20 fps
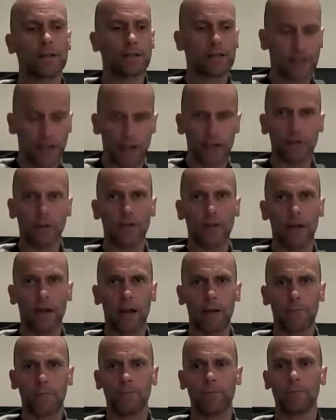Start doing
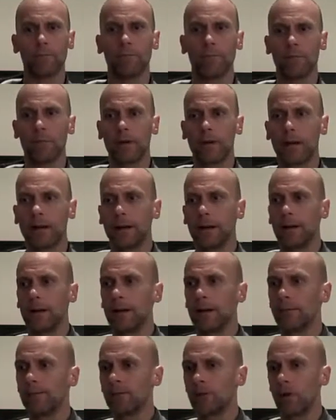that.
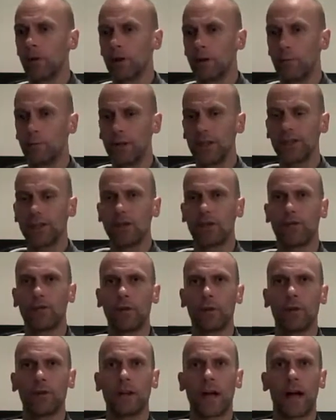So completing your
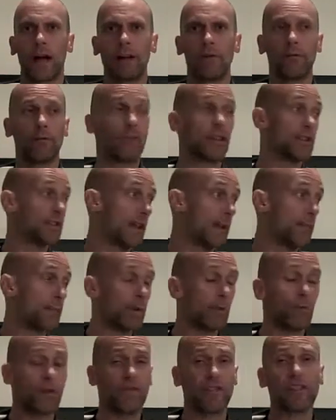food diary with the
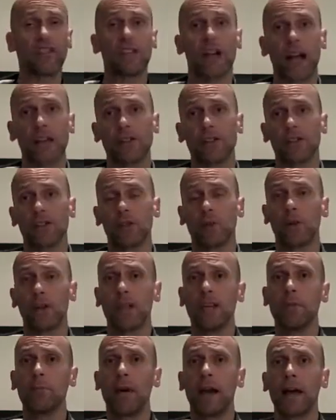template we've attached to an
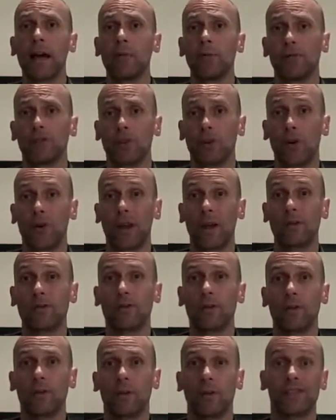email, which is going out
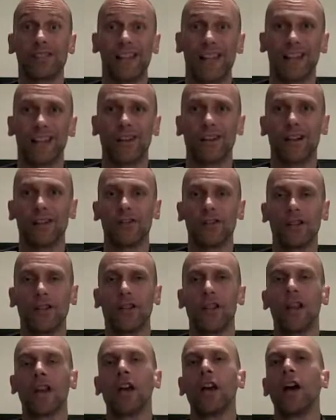to you in a second
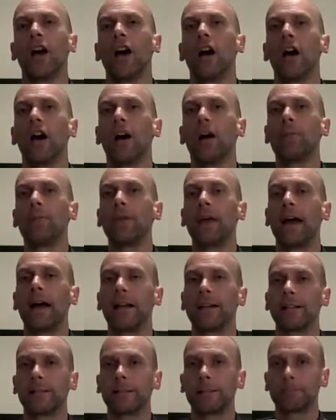actually,
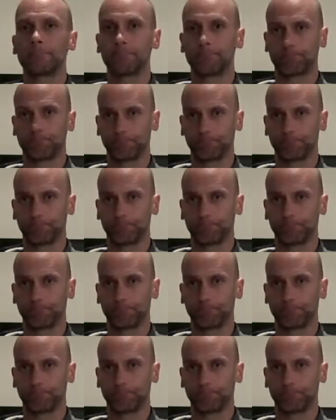and